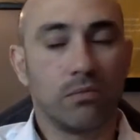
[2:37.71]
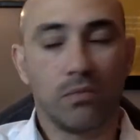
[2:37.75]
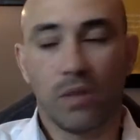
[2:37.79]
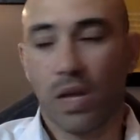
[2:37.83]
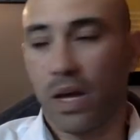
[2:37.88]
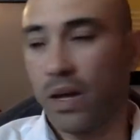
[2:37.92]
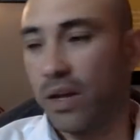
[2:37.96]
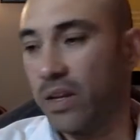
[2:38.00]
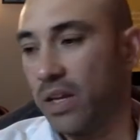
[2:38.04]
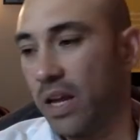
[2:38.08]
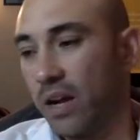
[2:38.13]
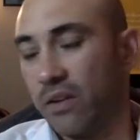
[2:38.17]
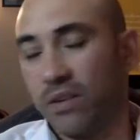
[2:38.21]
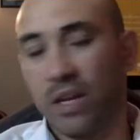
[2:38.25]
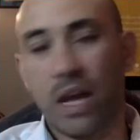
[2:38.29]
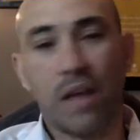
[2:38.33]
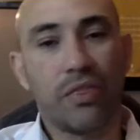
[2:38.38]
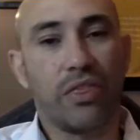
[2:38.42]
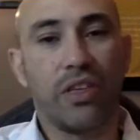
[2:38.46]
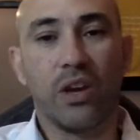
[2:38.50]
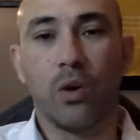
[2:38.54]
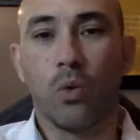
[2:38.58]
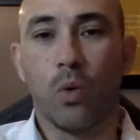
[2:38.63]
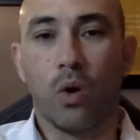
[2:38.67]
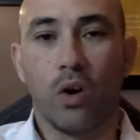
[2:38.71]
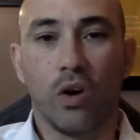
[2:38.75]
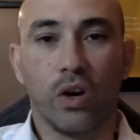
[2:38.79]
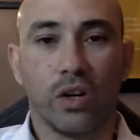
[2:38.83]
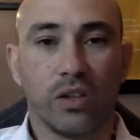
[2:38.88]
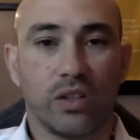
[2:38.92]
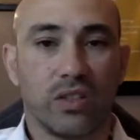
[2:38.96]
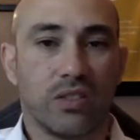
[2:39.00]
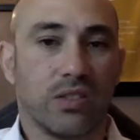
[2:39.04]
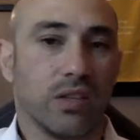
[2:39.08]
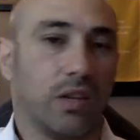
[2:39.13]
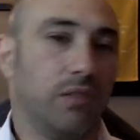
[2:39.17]
nothing
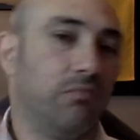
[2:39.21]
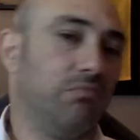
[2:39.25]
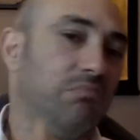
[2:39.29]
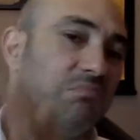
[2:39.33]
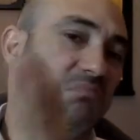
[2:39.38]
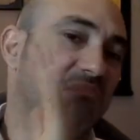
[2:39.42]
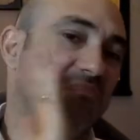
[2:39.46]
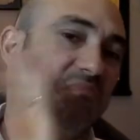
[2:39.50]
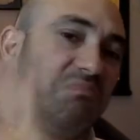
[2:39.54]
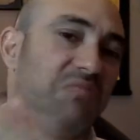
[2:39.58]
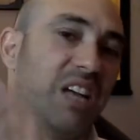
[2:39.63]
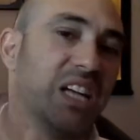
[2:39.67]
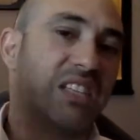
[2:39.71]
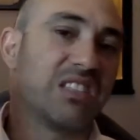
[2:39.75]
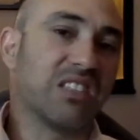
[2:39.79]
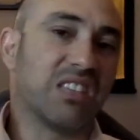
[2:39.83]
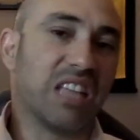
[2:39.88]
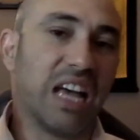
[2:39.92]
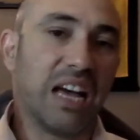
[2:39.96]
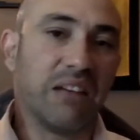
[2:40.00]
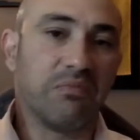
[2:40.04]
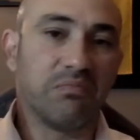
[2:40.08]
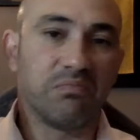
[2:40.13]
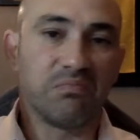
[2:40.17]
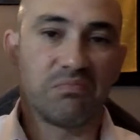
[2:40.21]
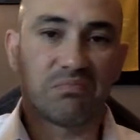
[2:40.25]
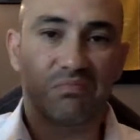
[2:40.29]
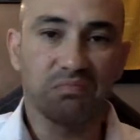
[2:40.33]
works, and that's that.